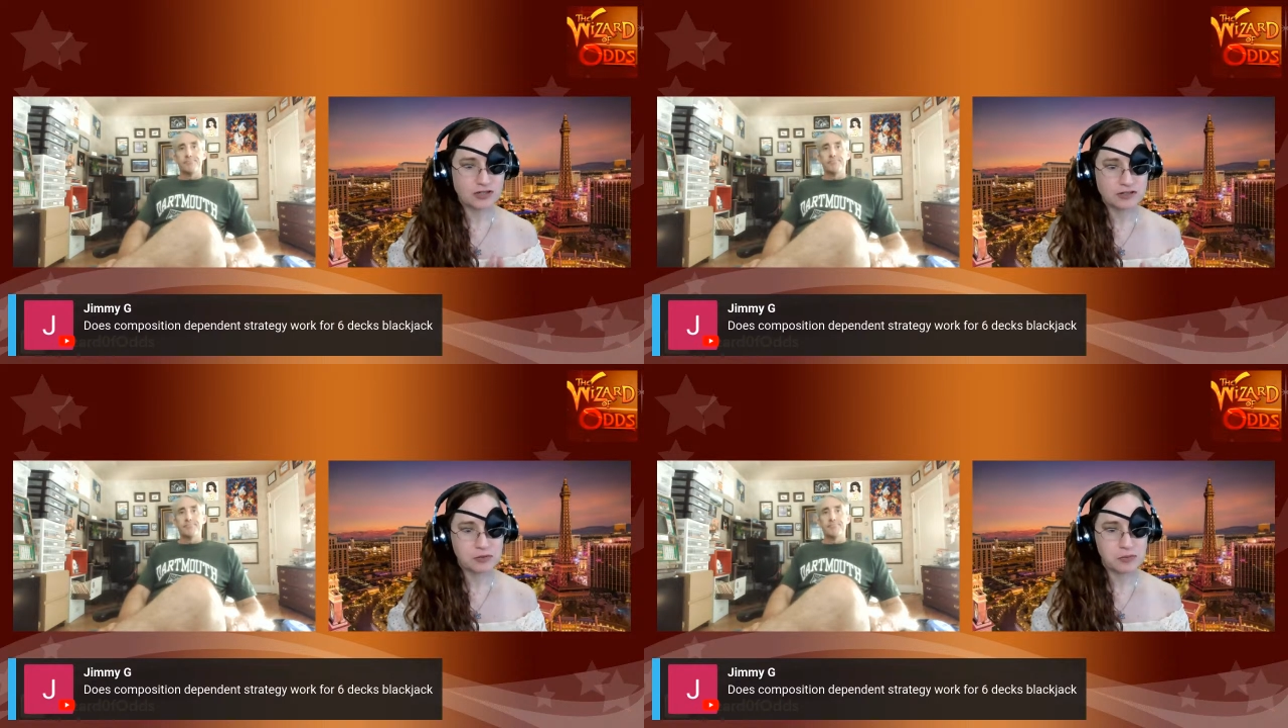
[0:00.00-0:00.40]

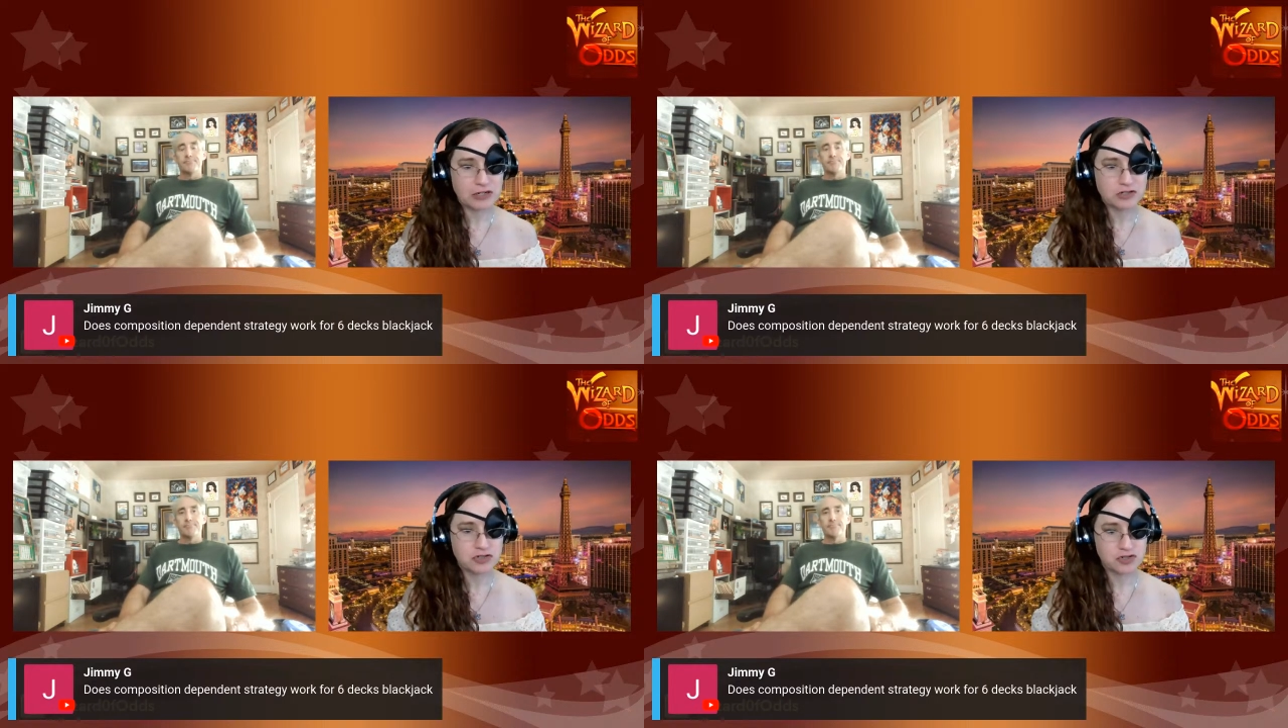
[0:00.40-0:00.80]

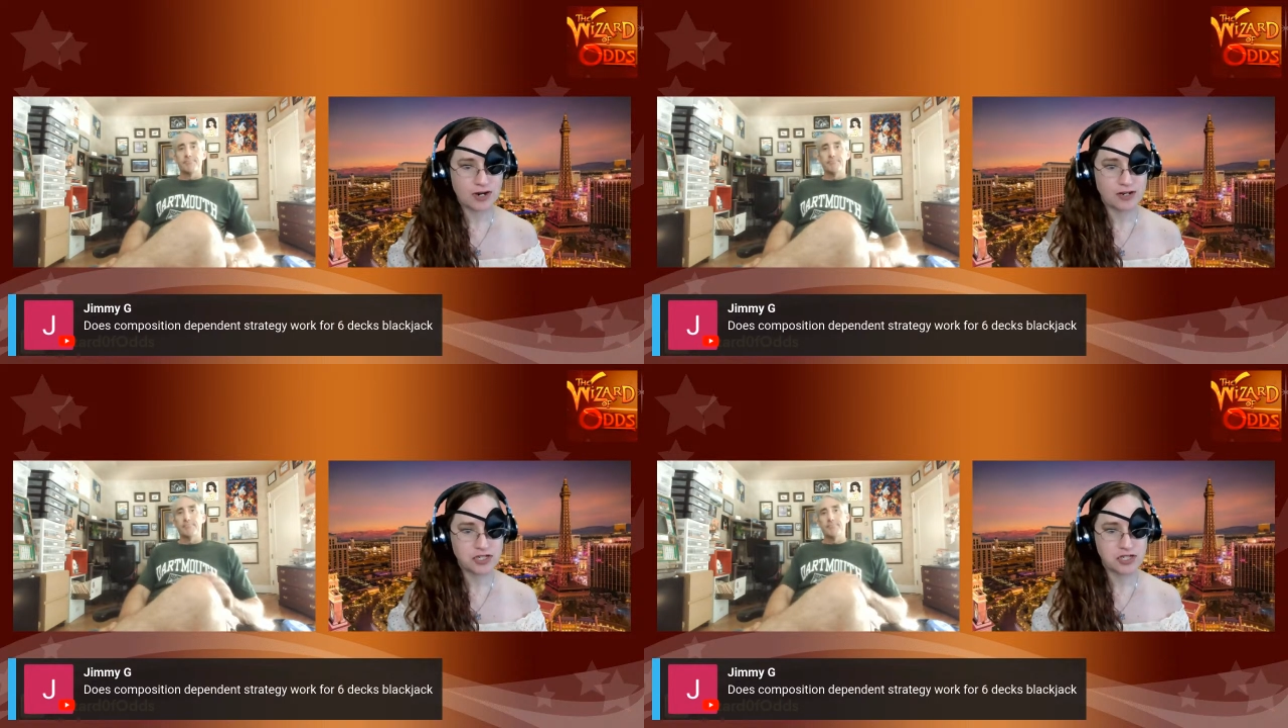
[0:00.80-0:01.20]
dependent
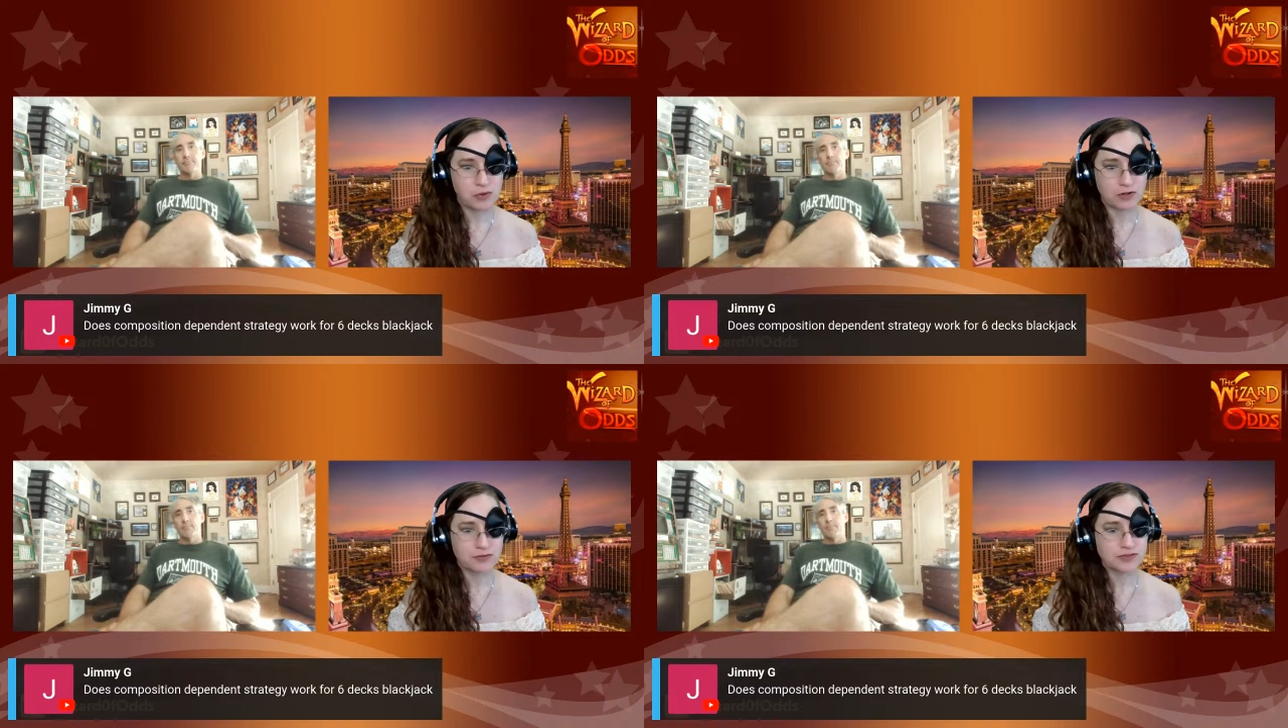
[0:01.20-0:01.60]
strategy
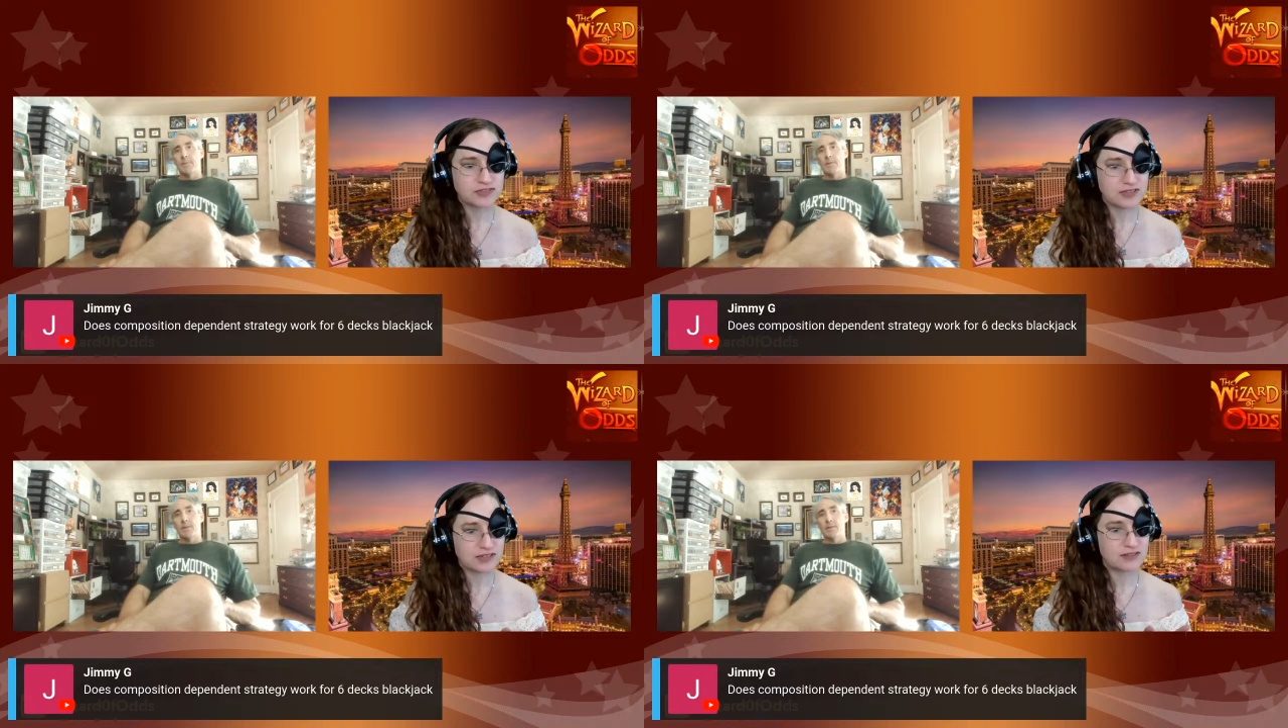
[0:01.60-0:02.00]
work for
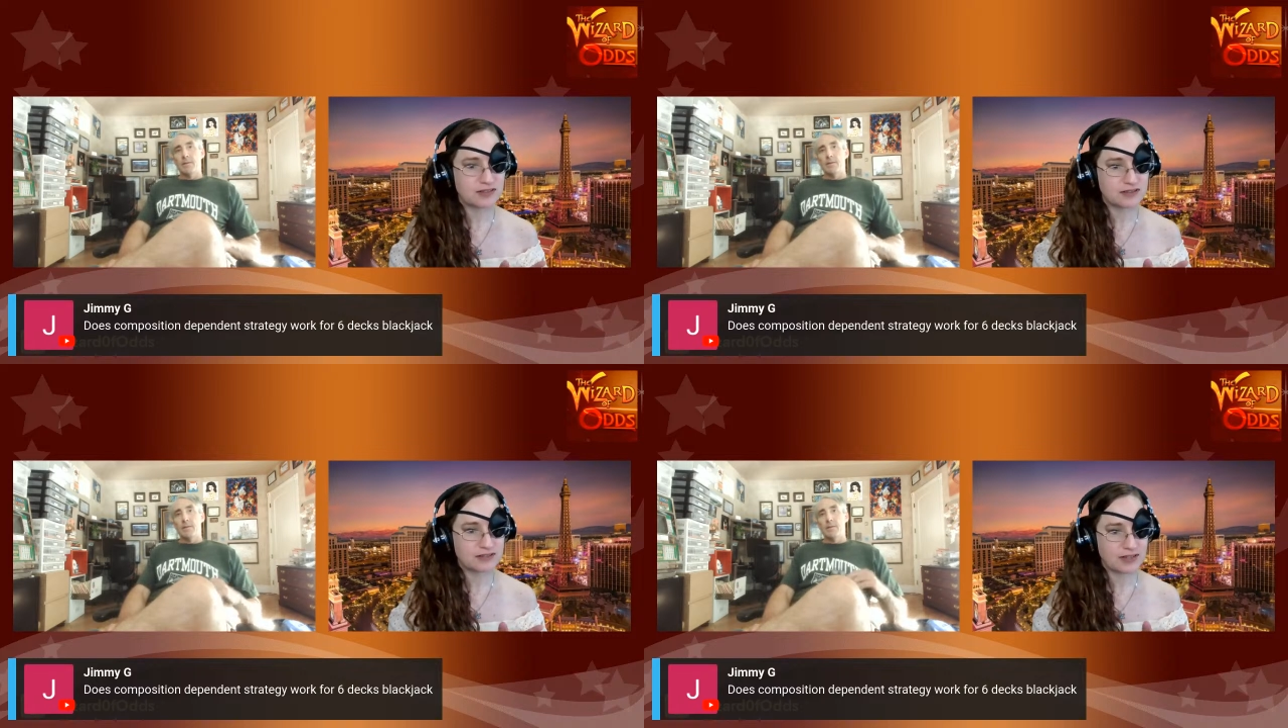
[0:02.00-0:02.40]

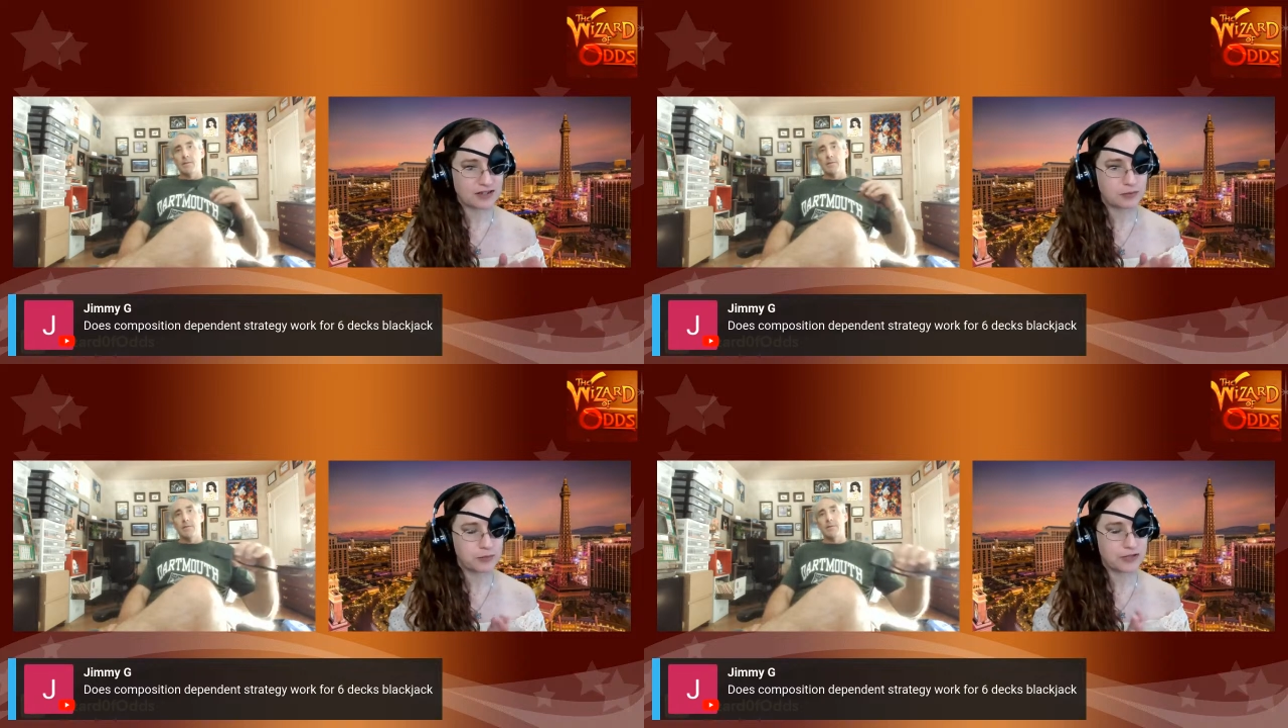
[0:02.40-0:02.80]

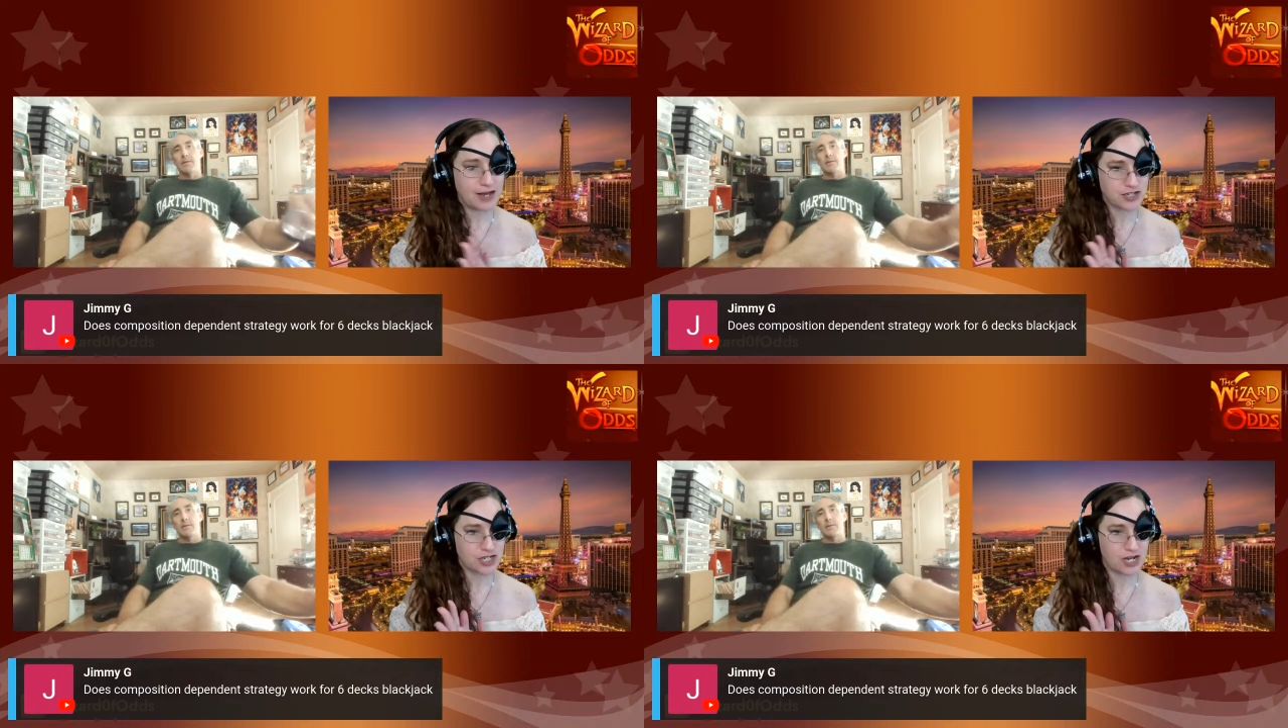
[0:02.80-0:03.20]
6-deck
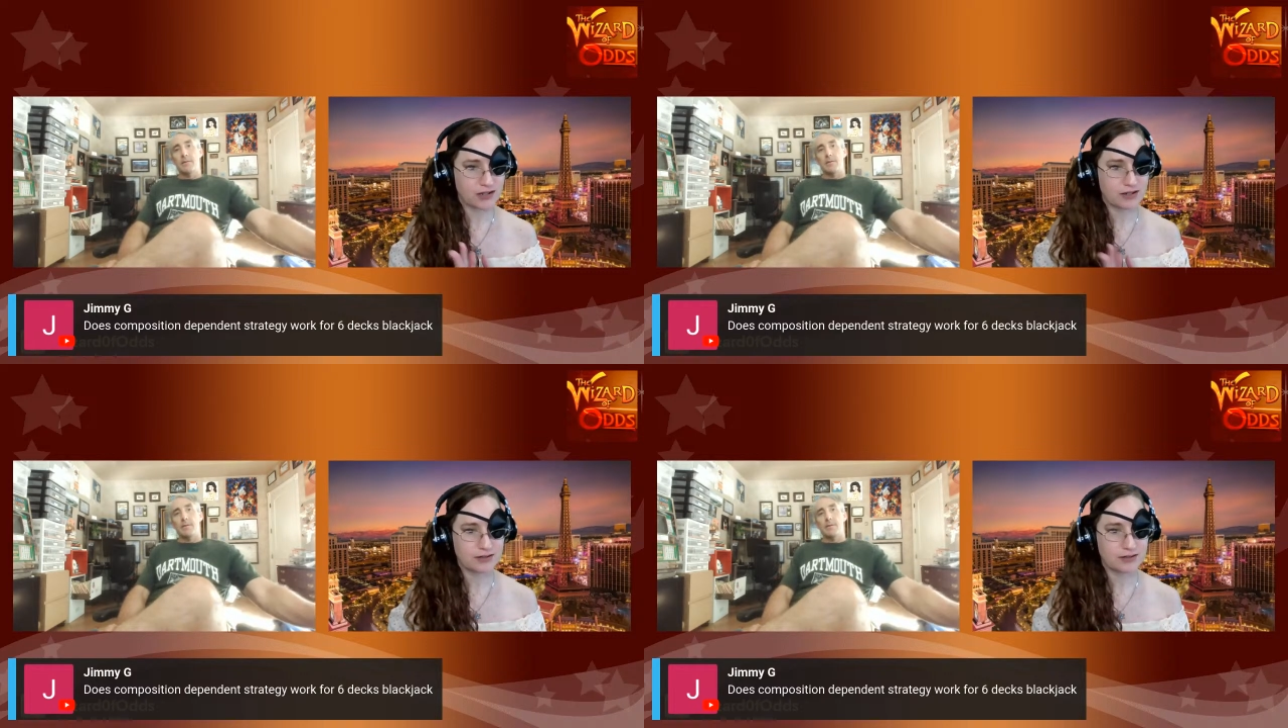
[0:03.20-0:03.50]
blackjack?